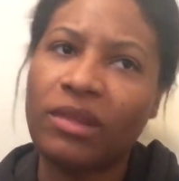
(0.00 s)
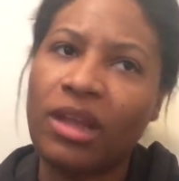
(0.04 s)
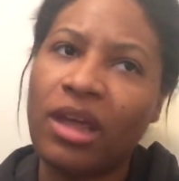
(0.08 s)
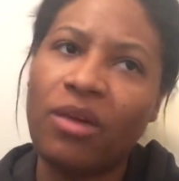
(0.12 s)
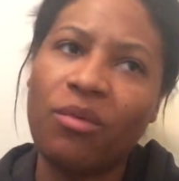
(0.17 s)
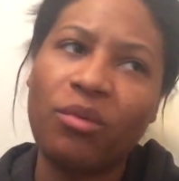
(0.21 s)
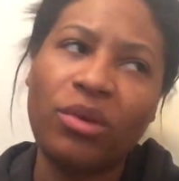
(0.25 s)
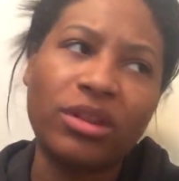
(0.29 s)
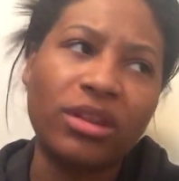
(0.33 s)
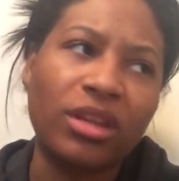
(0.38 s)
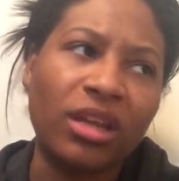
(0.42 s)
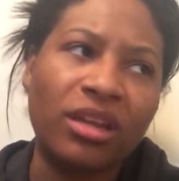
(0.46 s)

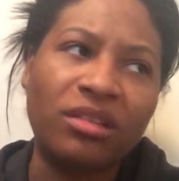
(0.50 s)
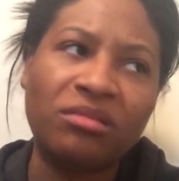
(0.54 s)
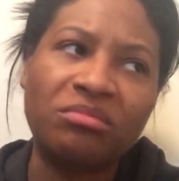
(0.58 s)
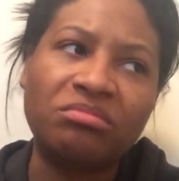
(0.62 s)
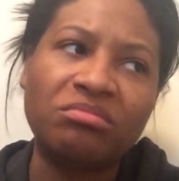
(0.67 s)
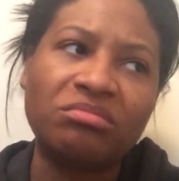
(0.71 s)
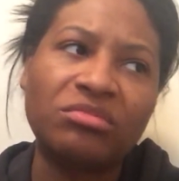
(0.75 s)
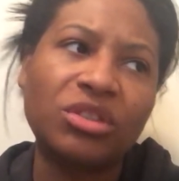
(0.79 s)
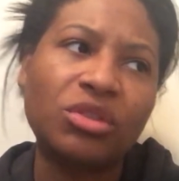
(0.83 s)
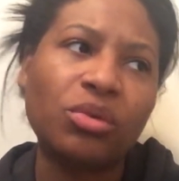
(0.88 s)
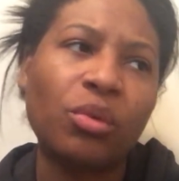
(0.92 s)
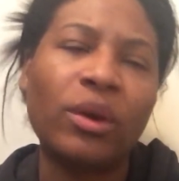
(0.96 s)
And
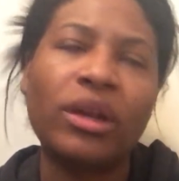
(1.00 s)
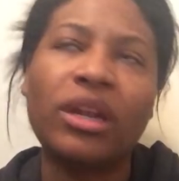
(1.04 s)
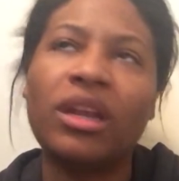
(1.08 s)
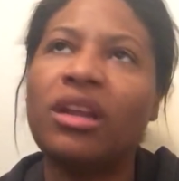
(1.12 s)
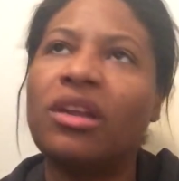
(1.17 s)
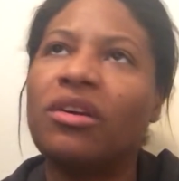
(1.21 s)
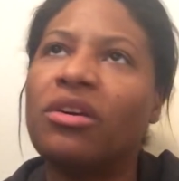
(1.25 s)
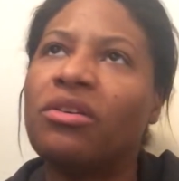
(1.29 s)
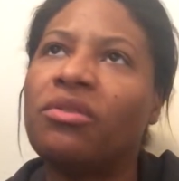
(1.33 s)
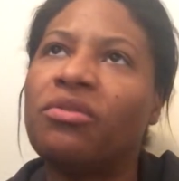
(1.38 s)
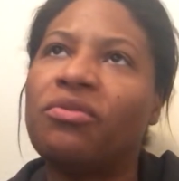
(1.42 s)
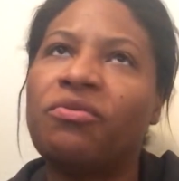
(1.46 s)
within twenty
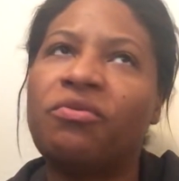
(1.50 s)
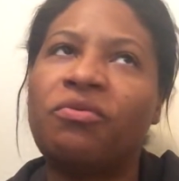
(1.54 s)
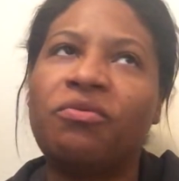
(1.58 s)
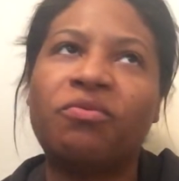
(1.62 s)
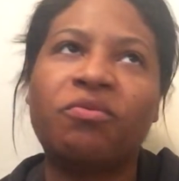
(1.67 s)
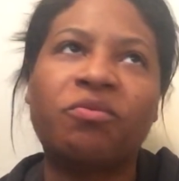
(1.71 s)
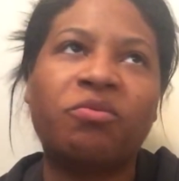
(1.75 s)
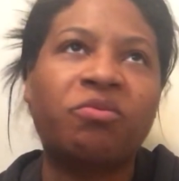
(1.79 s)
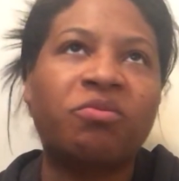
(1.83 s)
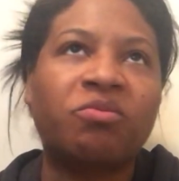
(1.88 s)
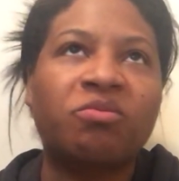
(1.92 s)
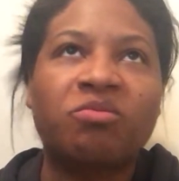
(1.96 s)
to
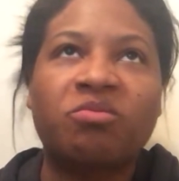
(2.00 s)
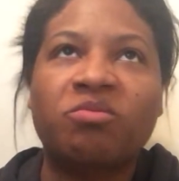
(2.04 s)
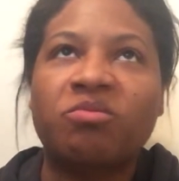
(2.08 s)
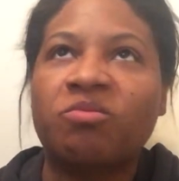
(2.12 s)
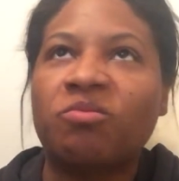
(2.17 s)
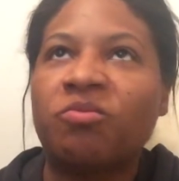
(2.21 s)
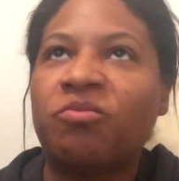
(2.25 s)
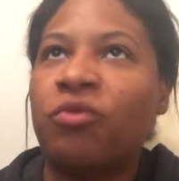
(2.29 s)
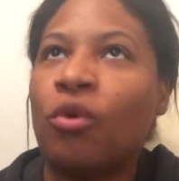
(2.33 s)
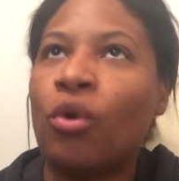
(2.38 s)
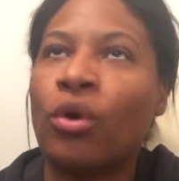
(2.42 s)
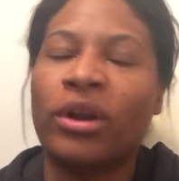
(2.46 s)

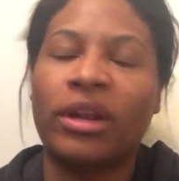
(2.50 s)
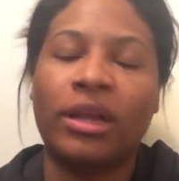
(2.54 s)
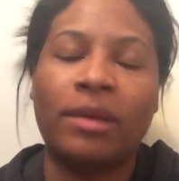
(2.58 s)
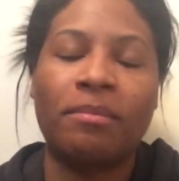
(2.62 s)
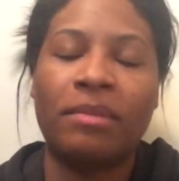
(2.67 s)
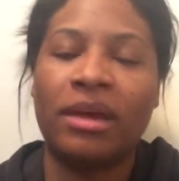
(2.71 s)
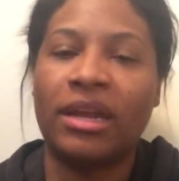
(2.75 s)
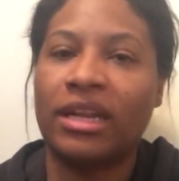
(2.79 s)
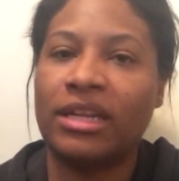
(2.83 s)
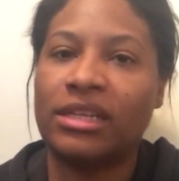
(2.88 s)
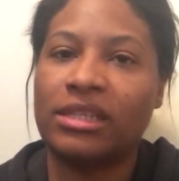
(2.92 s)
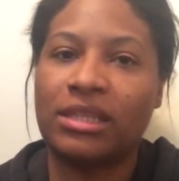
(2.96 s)
forty
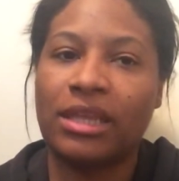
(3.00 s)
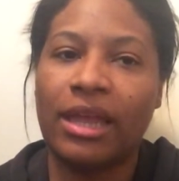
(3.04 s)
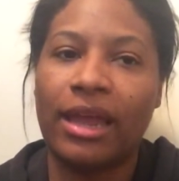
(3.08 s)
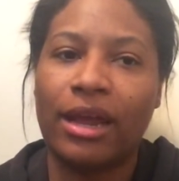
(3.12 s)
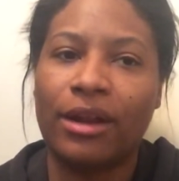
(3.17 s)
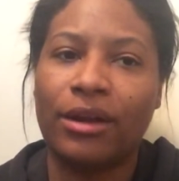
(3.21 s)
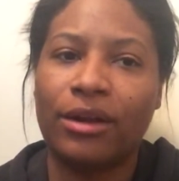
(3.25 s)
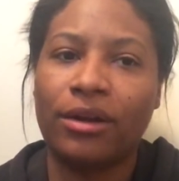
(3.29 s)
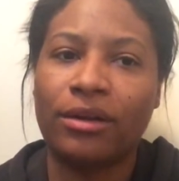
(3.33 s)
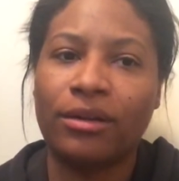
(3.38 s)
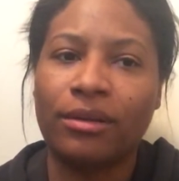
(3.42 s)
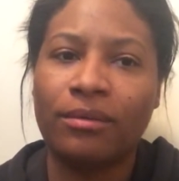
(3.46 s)
minutes
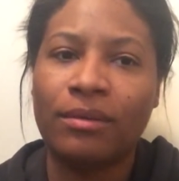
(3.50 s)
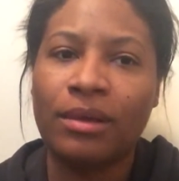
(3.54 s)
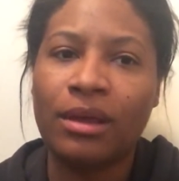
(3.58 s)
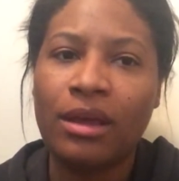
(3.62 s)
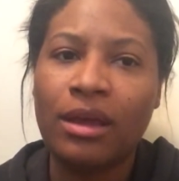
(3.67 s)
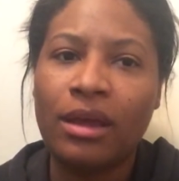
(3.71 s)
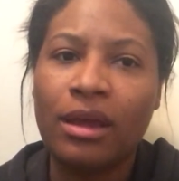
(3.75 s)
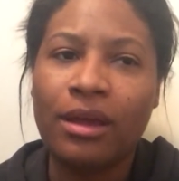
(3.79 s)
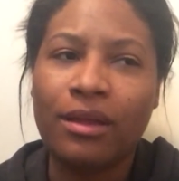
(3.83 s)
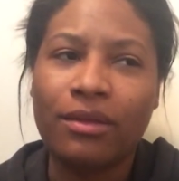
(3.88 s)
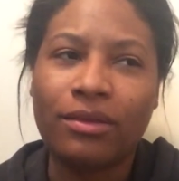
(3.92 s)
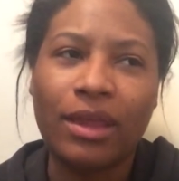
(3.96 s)
later,
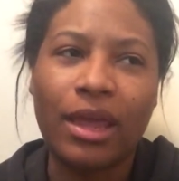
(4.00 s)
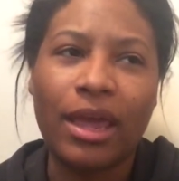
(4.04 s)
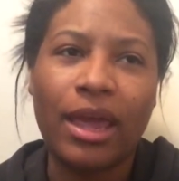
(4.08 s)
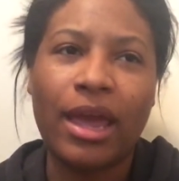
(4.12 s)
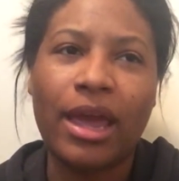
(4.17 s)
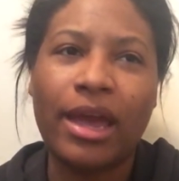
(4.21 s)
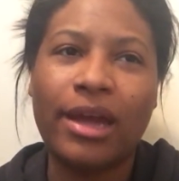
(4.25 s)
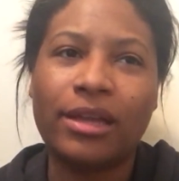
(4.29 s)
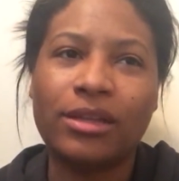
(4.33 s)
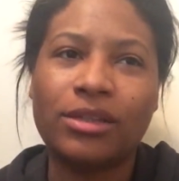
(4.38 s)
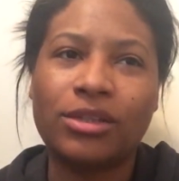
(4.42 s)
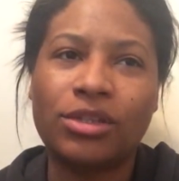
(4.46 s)
they
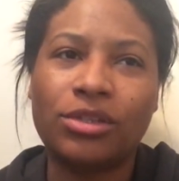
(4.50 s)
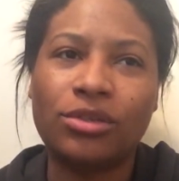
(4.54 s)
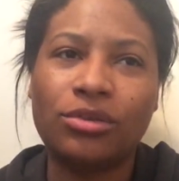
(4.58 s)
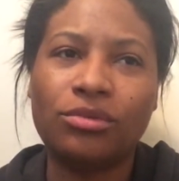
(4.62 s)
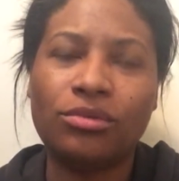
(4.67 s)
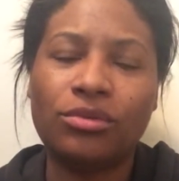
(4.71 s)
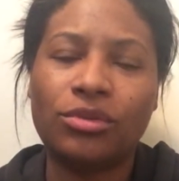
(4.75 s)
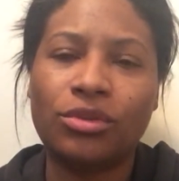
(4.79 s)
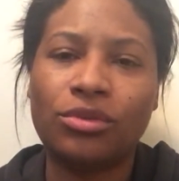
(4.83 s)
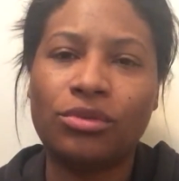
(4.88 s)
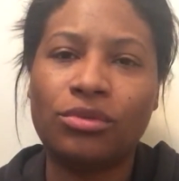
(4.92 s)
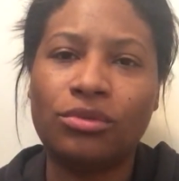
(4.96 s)
had
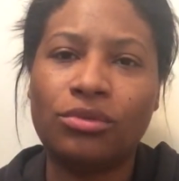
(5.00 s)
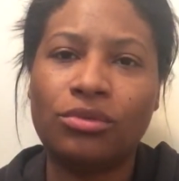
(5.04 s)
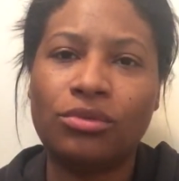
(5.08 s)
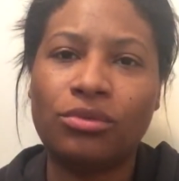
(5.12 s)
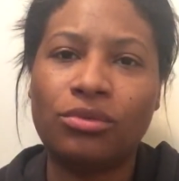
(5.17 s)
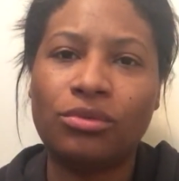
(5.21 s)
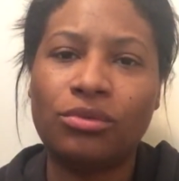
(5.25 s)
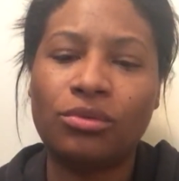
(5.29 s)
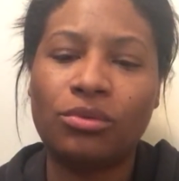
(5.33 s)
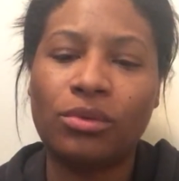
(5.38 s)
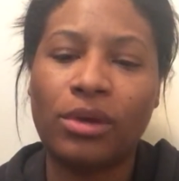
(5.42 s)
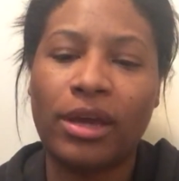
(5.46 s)
to
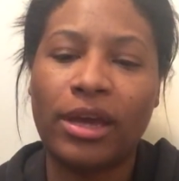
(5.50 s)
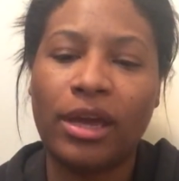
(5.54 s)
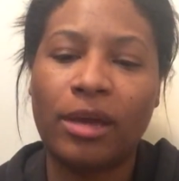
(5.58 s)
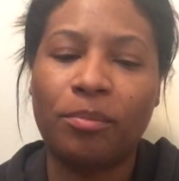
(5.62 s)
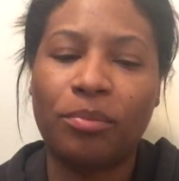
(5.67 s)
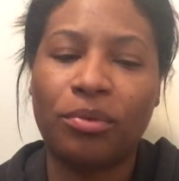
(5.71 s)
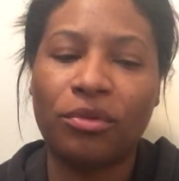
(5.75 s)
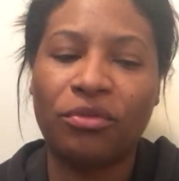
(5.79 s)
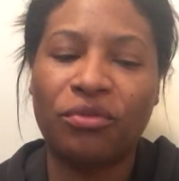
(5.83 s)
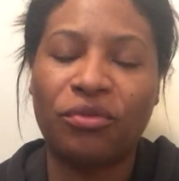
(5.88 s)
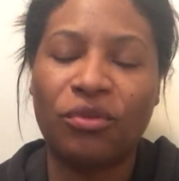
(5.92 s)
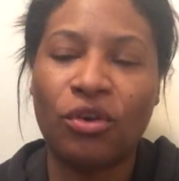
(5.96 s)
do a
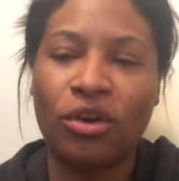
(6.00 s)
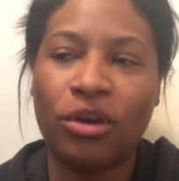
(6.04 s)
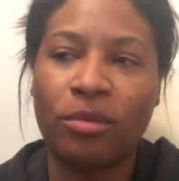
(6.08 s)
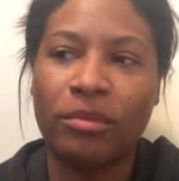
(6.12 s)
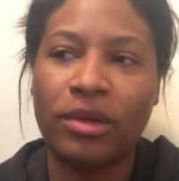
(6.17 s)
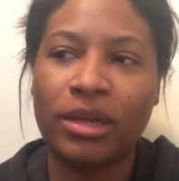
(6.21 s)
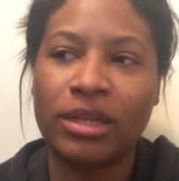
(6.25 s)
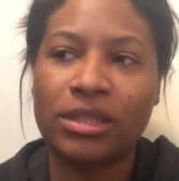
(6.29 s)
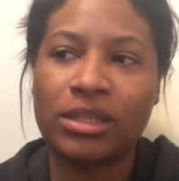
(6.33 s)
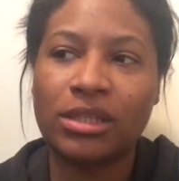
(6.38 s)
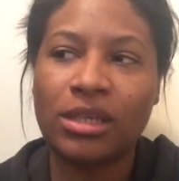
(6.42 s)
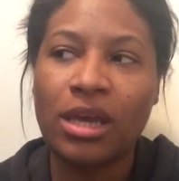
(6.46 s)

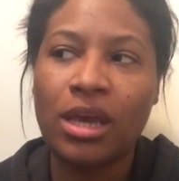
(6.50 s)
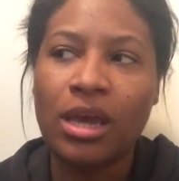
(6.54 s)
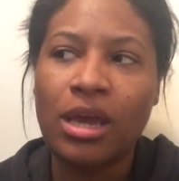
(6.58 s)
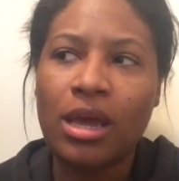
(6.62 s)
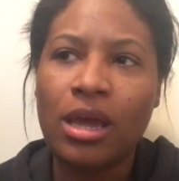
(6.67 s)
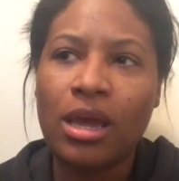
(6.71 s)
performance